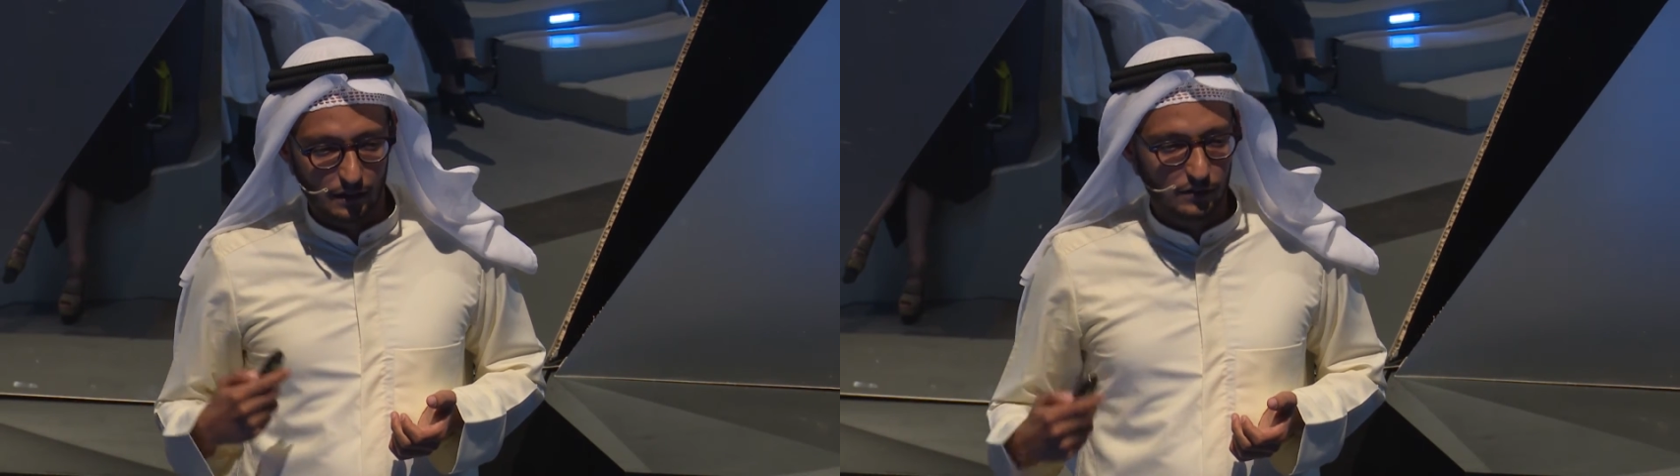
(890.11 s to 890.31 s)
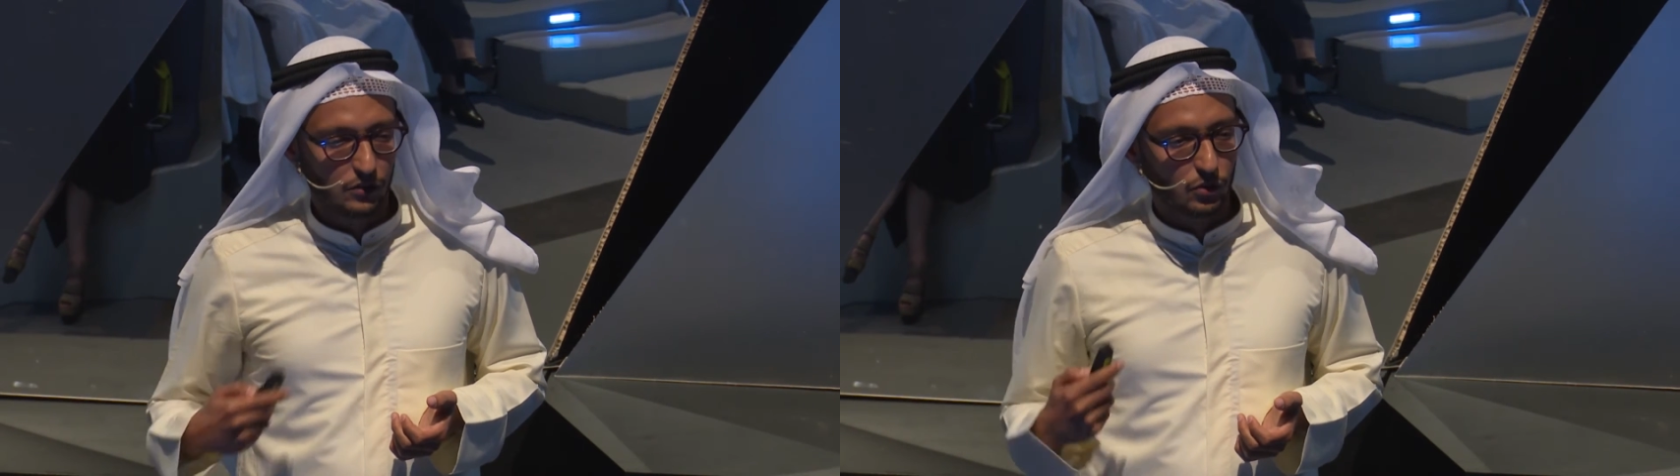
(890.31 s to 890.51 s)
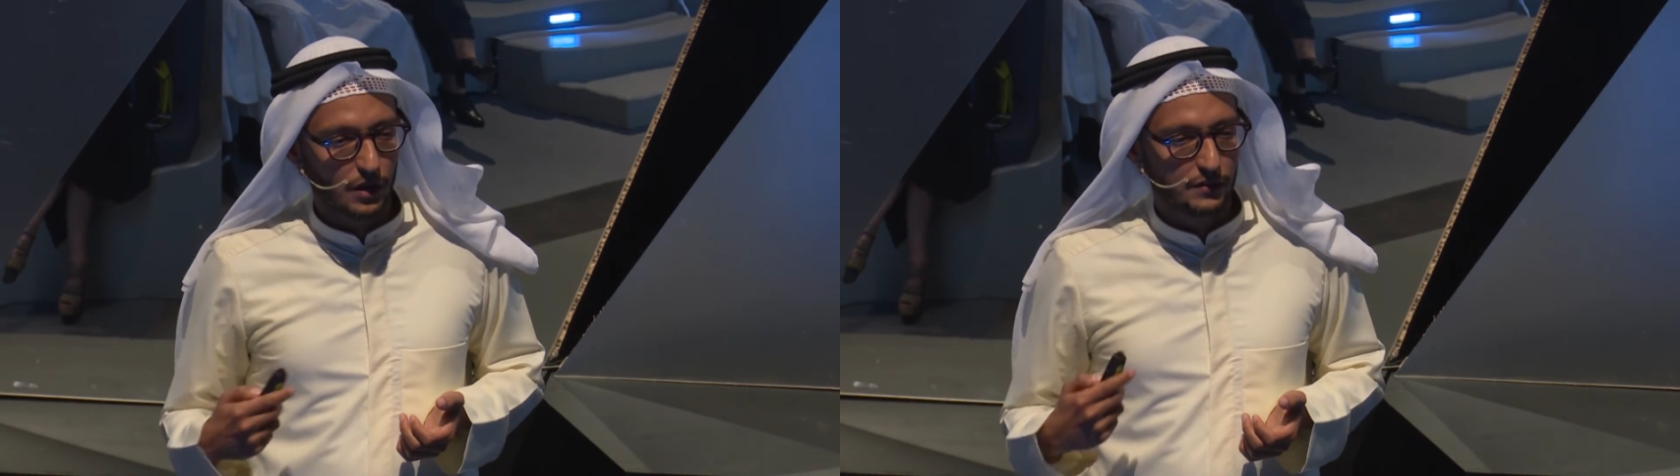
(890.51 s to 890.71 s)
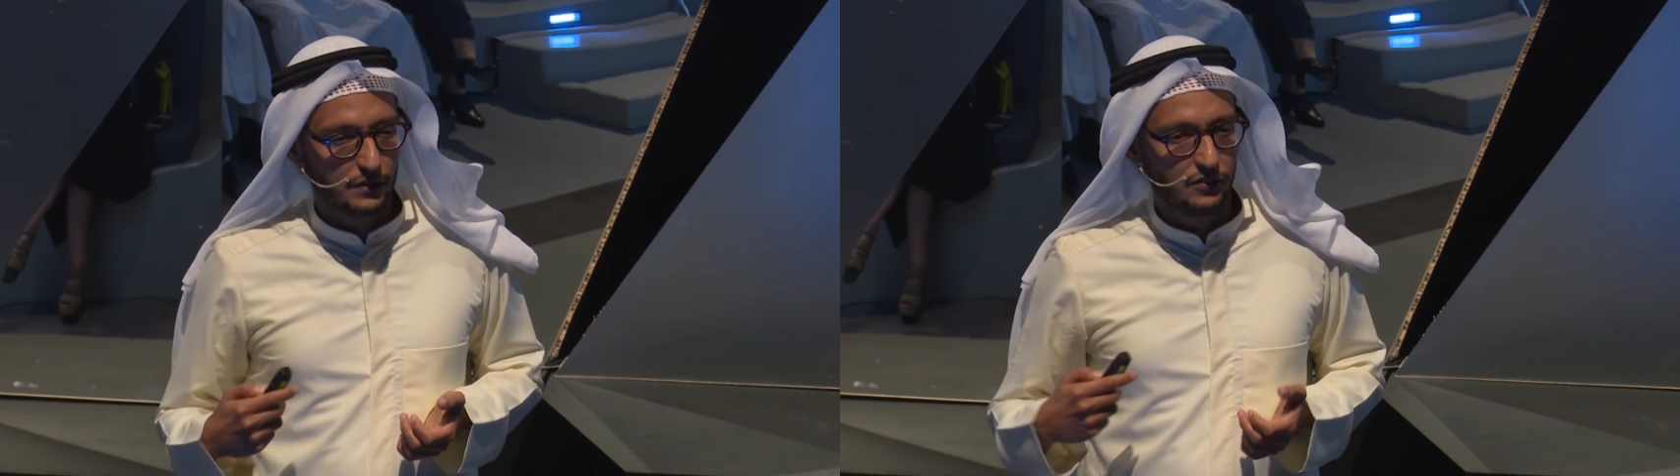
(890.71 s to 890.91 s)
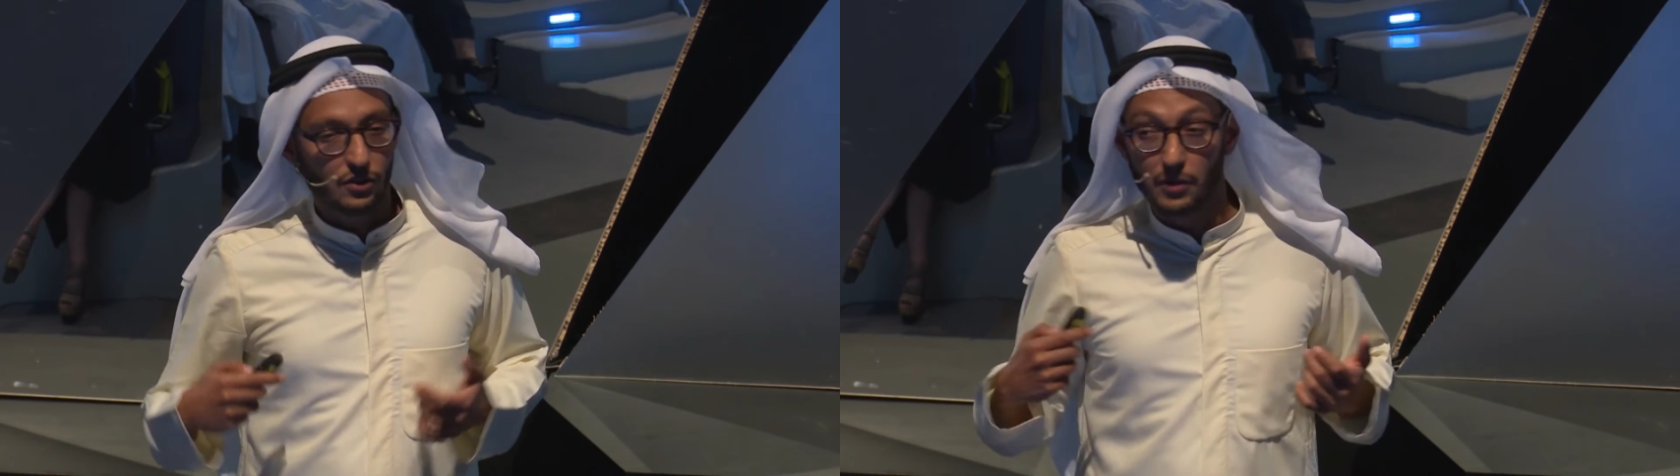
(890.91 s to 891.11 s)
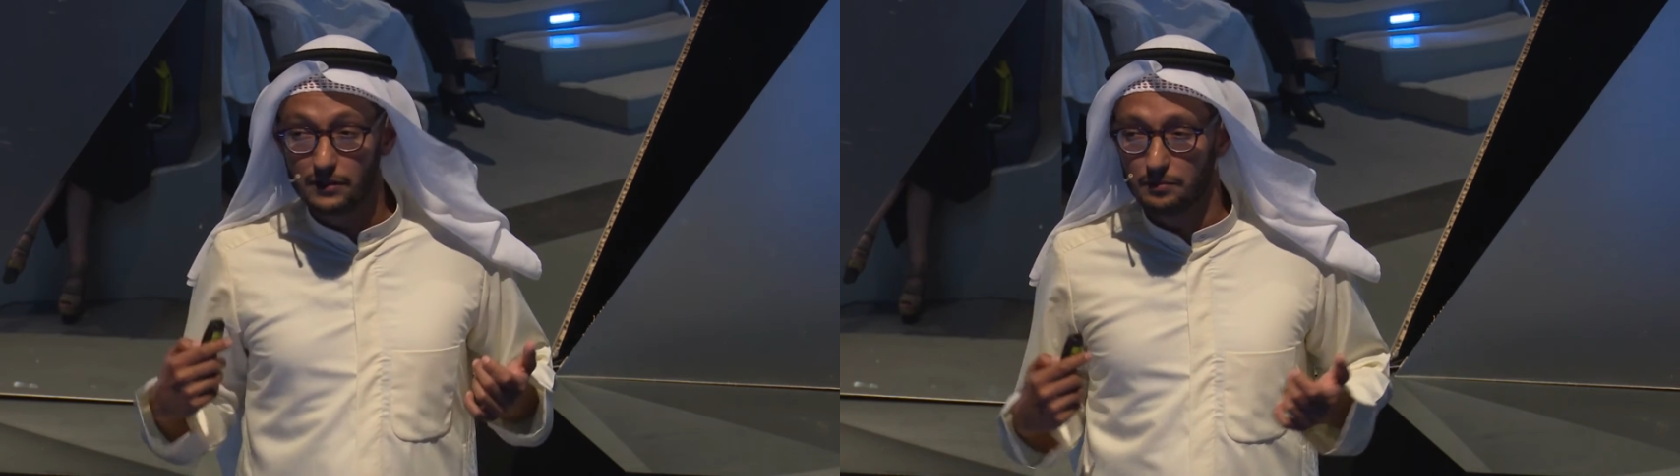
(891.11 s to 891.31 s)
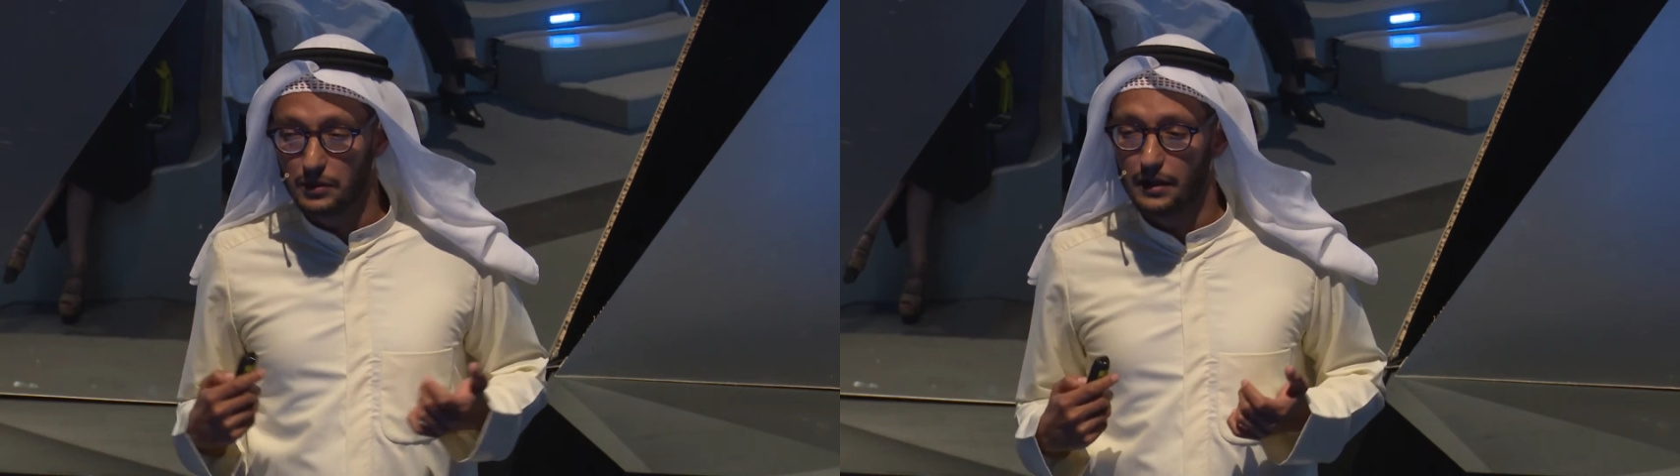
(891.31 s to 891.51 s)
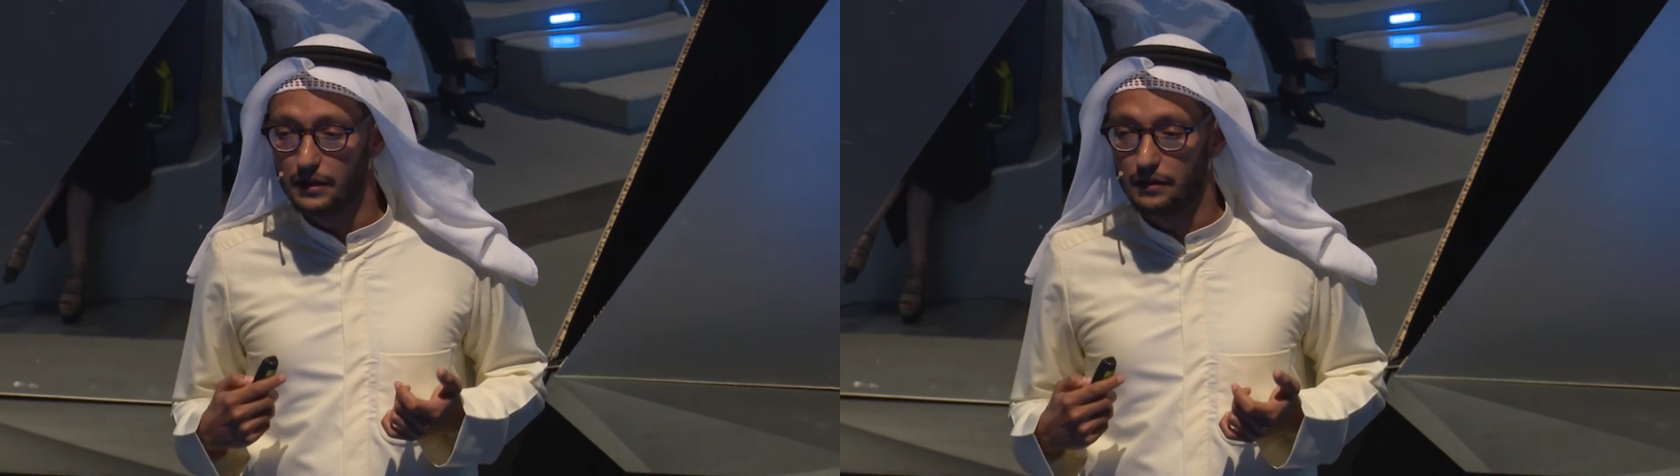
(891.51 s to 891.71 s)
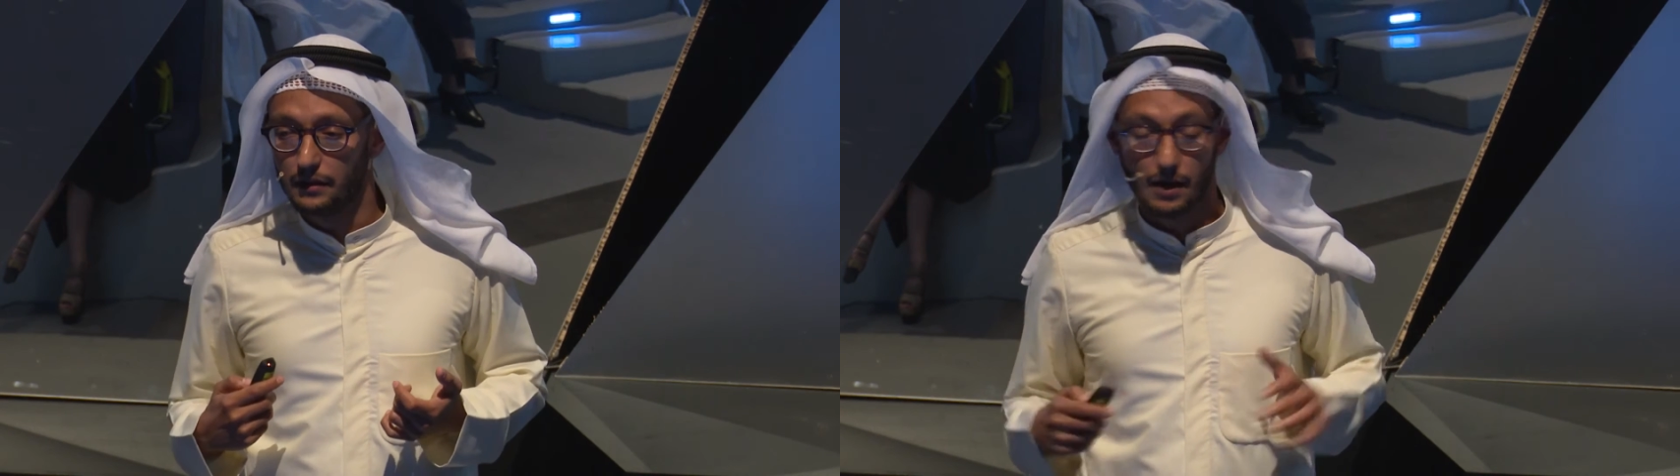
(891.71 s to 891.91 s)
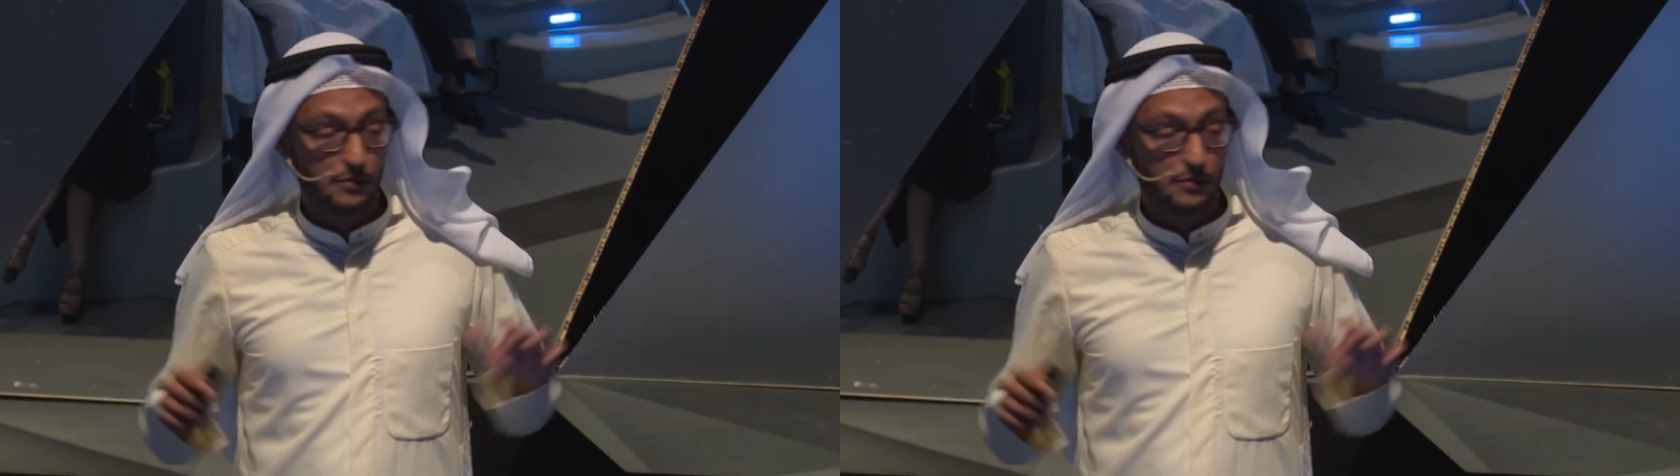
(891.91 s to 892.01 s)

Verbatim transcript: these atrocities are multiplying. I'm